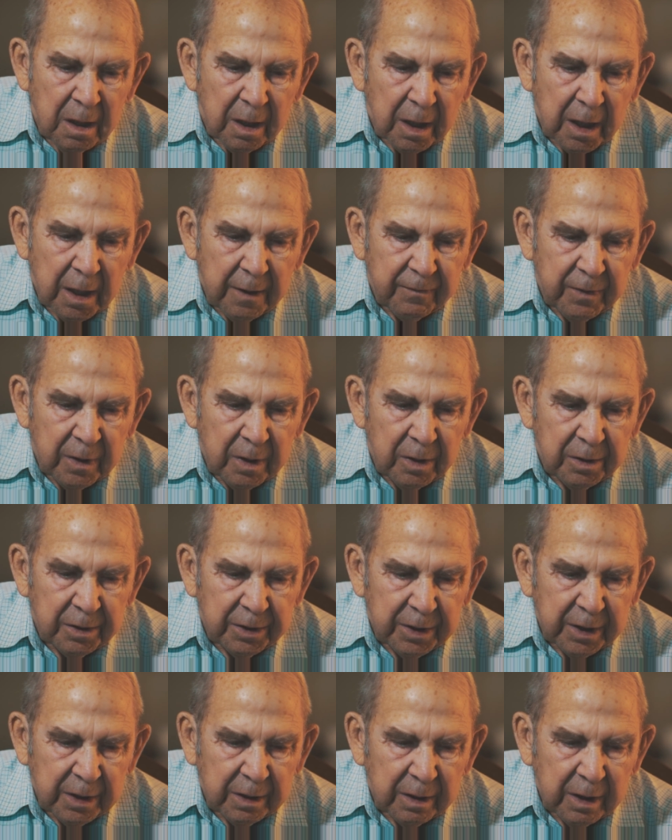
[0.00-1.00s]
every
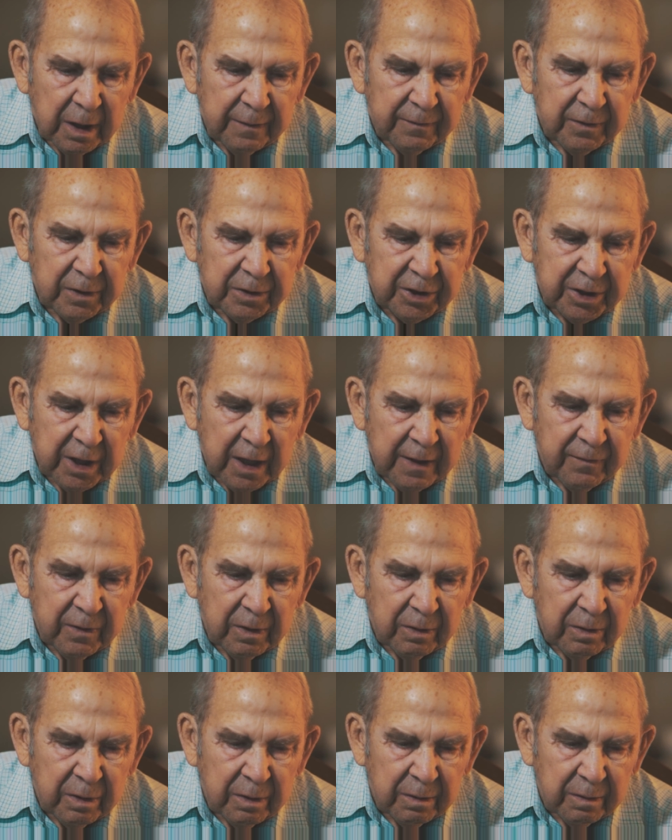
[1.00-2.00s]

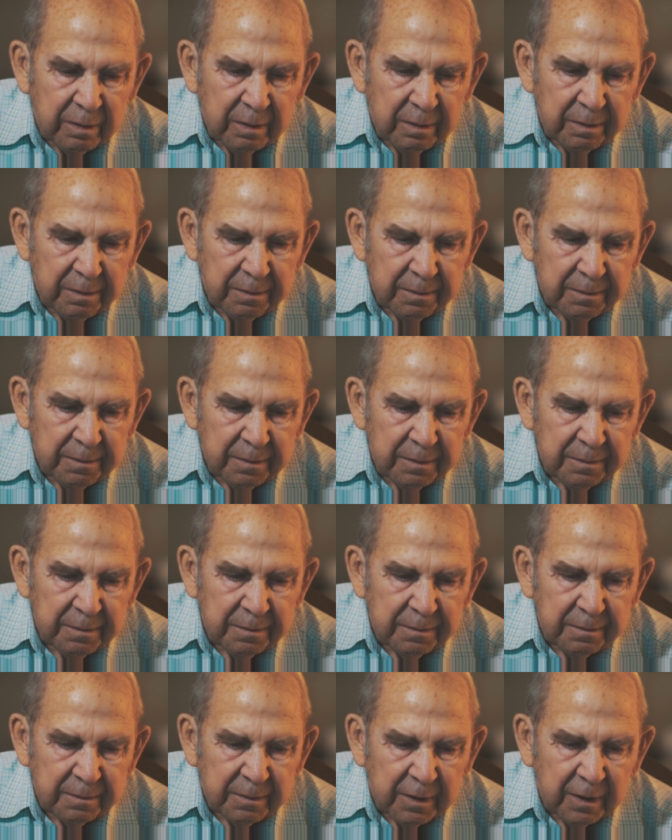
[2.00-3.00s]
7th
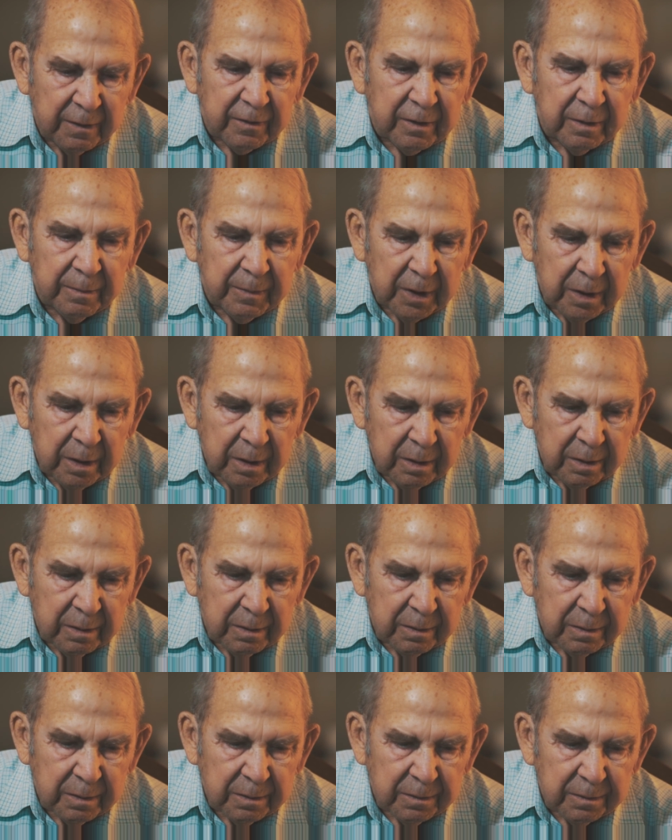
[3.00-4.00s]
of the month,
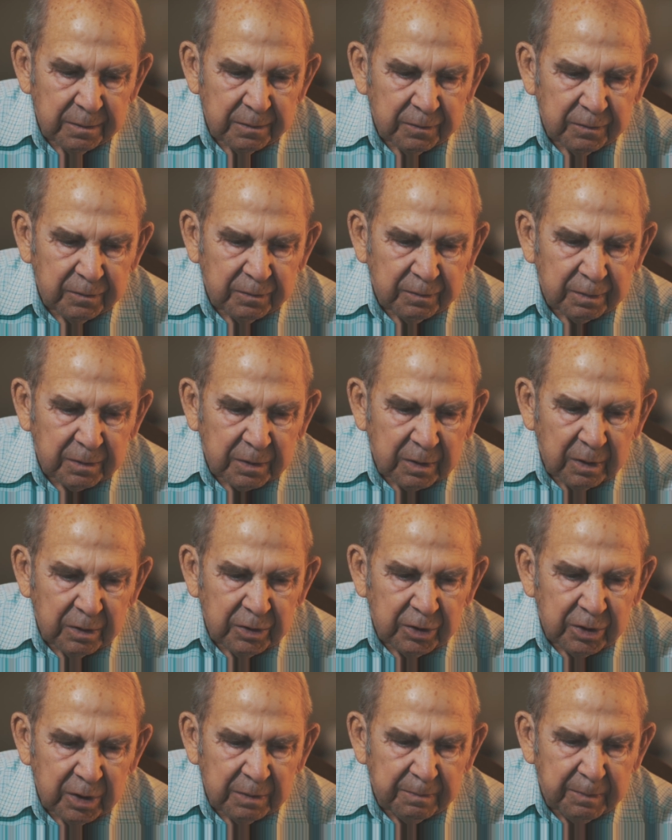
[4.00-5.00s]
because
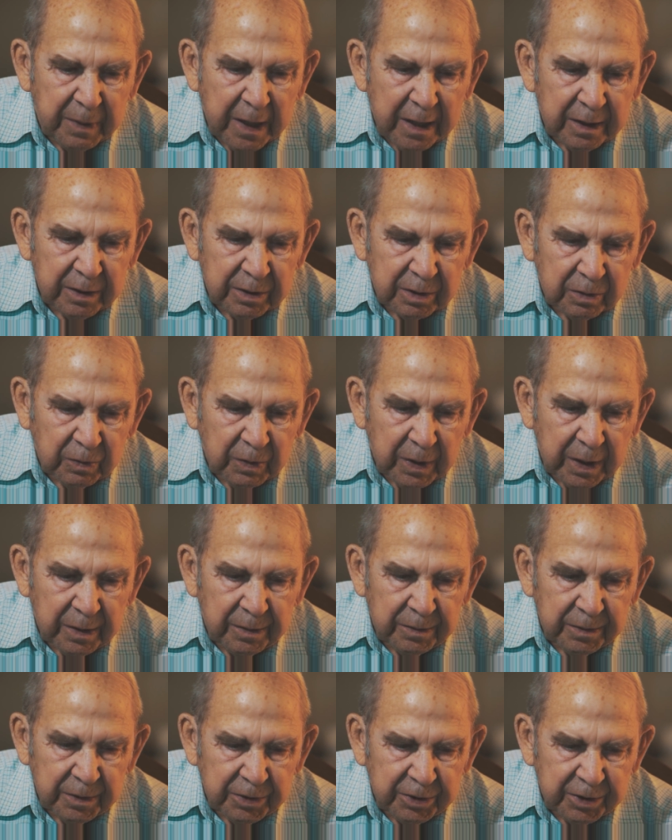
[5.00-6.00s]
she passed away
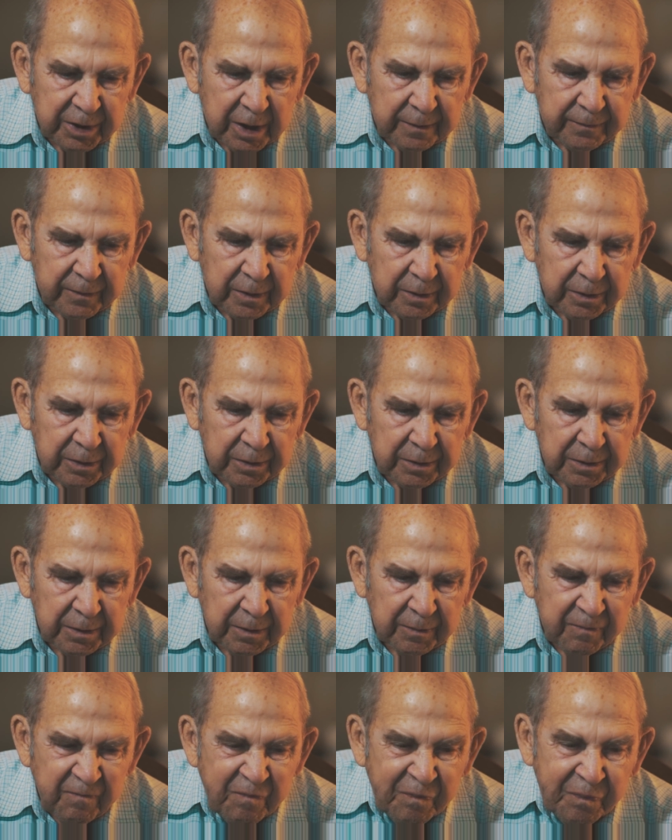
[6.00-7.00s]
on the
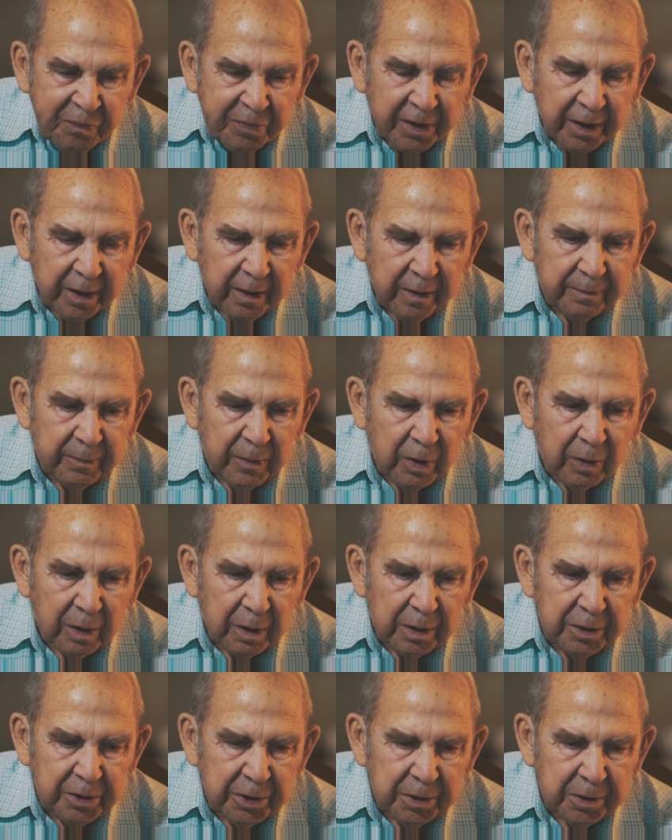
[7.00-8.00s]
7th of
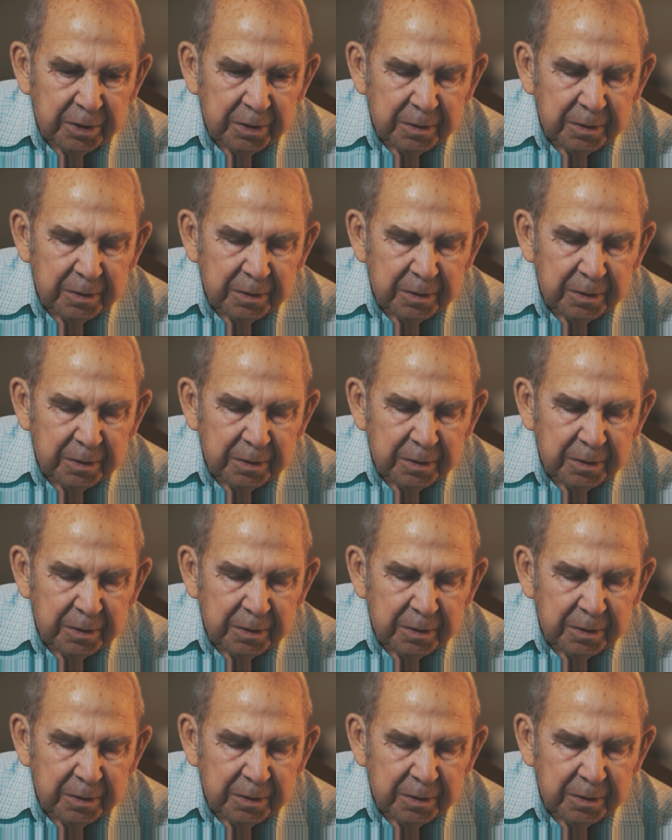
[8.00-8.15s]
March.